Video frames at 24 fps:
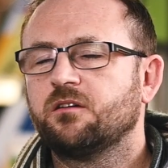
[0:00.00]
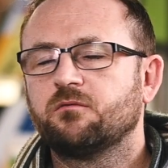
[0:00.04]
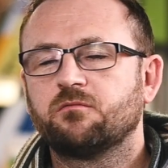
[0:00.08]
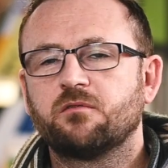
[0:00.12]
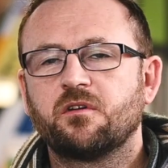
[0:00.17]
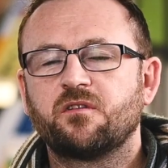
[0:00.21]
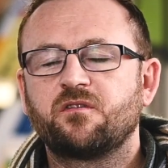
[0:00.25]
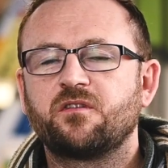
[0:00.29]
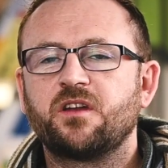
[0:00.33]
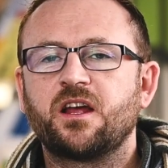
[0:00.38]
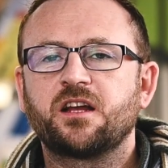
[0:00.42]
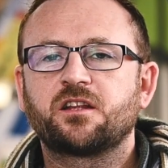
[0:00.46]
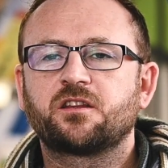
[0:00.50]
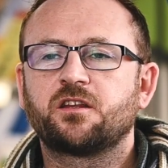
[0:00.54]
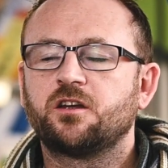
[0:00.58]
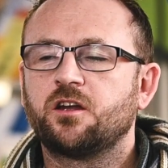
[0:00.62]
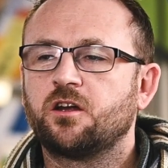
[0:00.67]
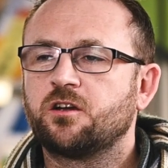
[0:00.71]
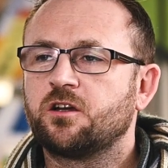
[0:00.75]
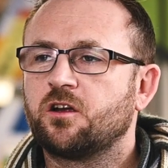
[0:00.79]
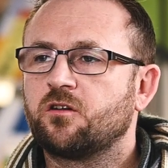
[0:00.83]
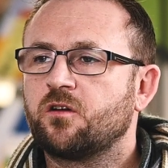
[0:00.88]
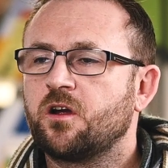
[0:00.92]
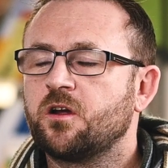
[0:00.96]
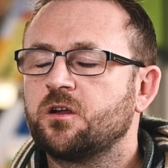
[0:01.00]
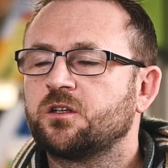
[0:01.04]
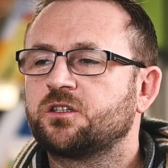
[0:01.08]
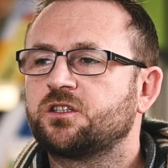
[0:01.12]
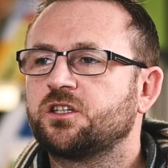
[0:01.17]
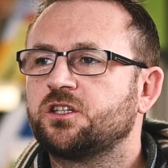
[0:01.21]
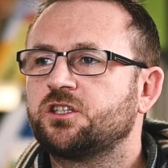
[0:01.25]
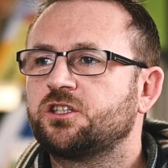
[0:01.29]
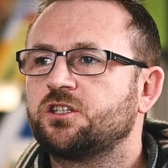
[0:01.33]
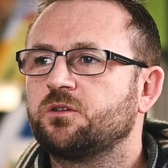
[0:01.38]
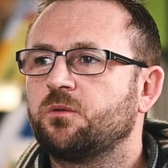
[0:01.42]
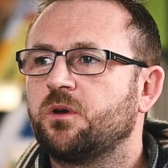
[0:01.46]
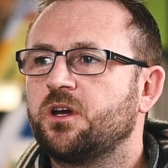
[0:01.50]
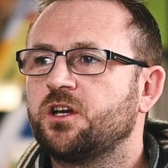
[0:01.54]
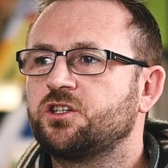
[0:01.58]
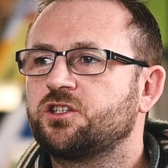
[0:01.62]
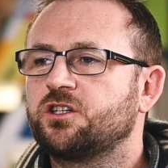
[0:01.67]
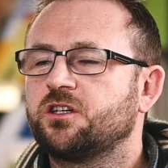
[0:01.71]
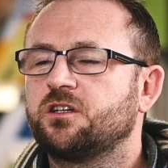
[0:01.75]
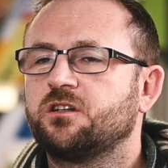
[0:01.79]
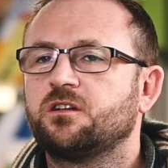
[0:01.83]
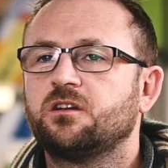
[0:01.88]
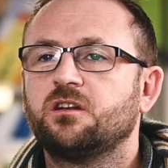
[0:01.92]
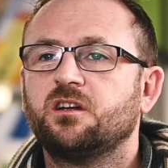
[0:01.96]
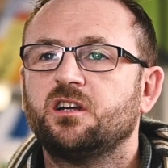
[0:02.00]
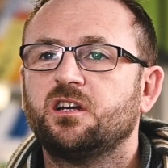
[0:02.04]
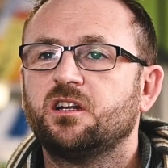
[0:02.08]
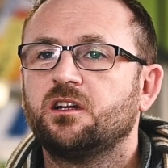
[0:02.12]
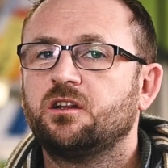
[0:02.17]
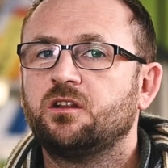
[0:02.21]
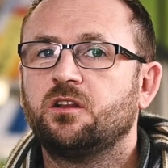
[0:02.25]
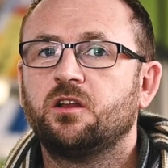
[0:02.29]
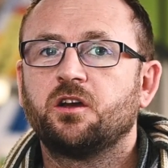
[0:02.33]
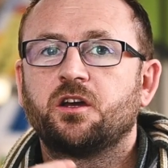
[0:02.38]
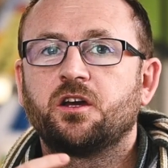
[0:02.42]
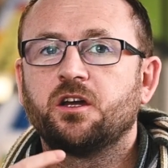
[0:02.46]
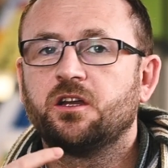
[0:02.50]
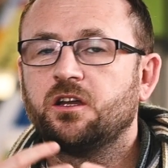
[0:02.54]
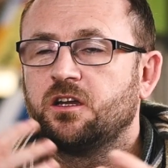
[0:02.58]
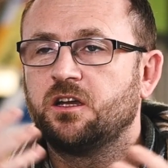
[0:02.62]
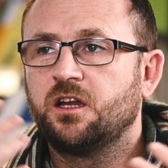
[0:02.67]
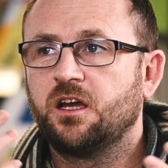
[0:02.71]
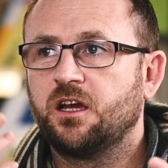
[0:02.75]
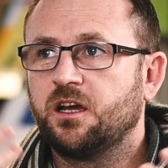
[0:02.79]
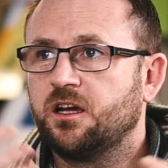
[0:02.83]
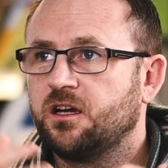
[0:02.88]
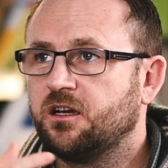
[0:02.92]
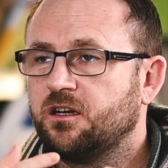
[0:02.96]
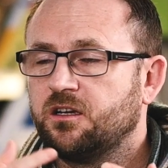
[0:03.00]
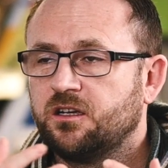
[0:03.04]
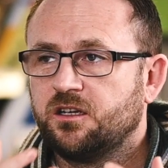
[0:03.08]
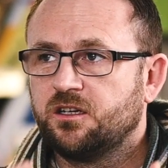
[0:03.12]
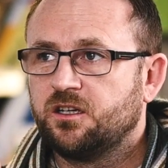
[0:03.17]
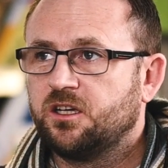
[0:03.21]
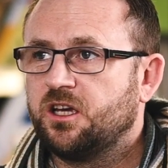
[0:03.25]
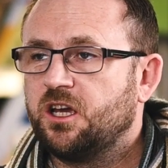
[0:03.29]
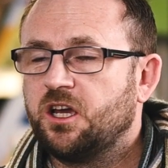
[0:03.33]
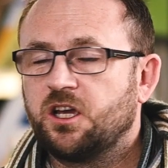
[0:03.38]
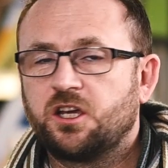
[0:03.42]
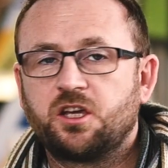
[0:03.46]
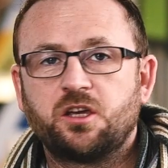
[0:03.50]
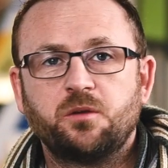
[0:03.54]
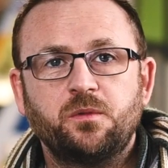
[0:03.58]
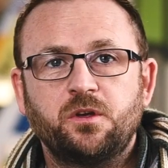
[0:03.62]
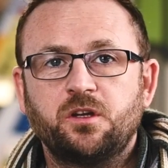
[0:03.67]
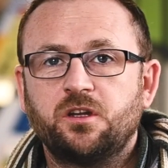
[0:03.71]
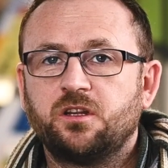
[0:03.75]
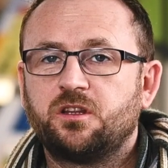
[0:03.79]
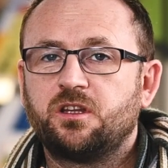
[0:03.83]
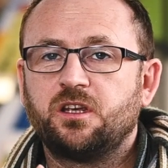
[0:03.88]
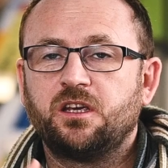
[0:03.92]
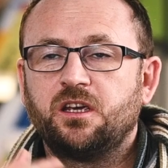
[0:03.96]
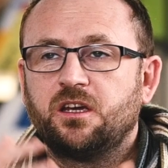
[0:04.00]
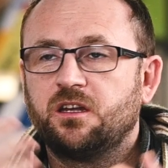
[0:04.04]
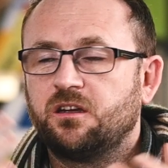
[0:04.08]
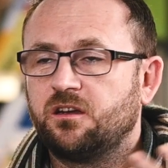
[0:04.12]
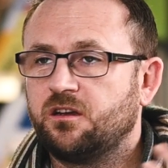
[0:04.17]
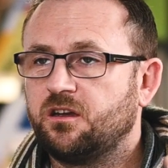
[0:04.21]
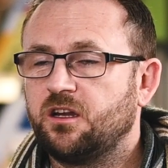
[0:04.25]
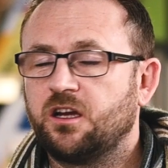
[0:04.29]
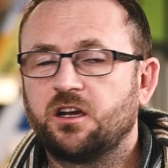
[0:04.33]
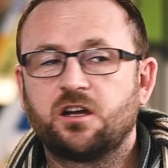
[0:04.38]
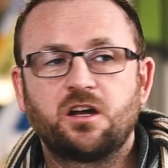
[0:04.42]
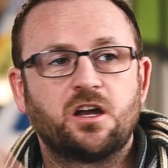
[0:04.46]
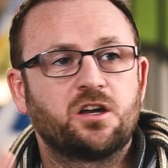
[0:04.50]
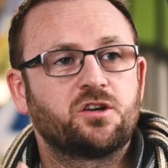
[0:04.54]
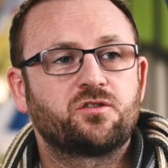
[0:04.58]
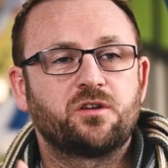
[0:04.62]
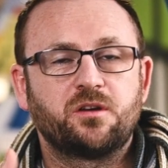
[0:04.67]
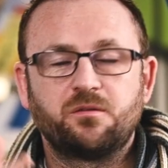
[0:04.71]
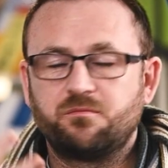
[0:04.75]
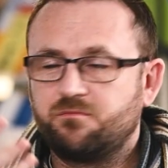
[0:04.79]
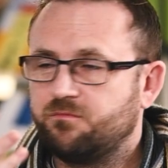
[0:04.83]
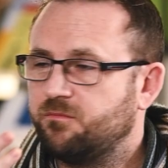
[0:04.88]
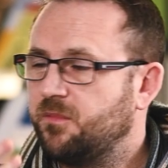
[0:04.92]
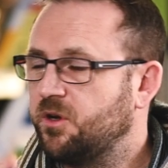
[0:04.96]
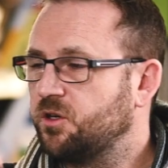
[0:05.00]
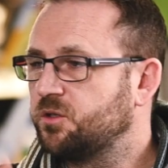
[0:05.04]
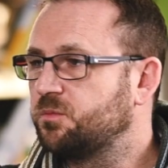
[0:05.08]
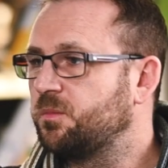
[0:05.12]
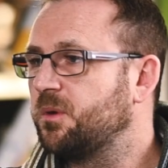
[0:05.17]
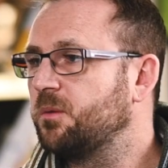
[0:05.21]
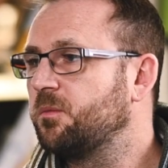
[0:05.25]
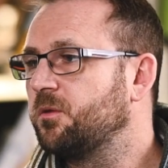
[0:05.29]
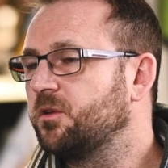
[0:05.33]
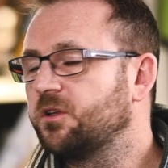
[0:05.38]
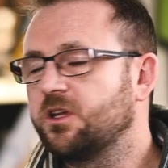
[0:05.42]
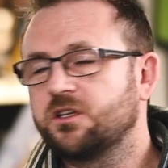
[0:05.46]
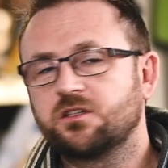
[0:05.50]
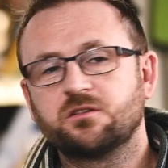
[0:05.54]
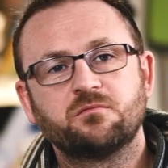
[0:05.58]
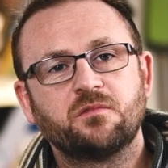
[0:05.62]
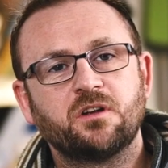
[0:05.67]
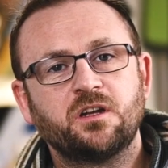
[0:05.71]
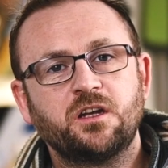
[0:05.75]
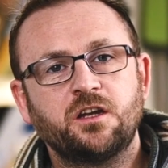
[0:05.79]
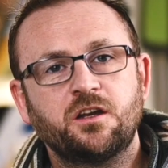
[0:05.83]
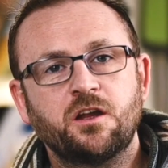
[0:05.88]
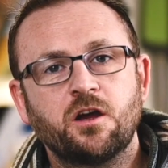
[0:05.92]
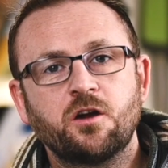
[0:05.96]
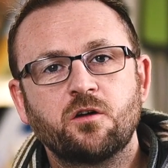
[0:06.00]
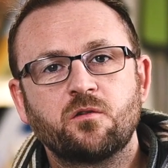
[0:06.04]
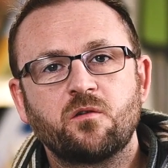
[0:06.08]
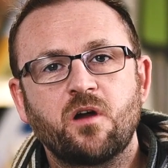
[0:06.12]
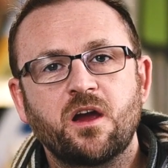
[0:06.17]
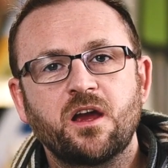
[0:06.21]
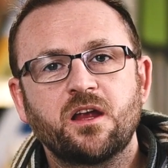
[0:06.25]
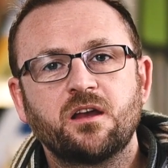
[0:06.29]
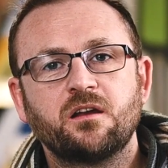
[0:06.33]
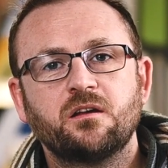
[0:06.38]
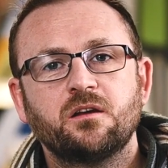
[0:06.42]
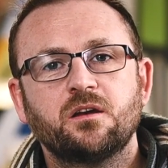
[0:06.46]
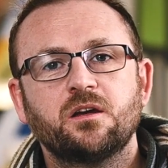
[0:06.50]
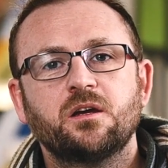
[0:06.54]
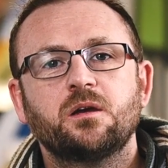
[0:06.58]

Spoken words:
reflecting on our own situation, looking at a community in a country most people doesn't really know, right?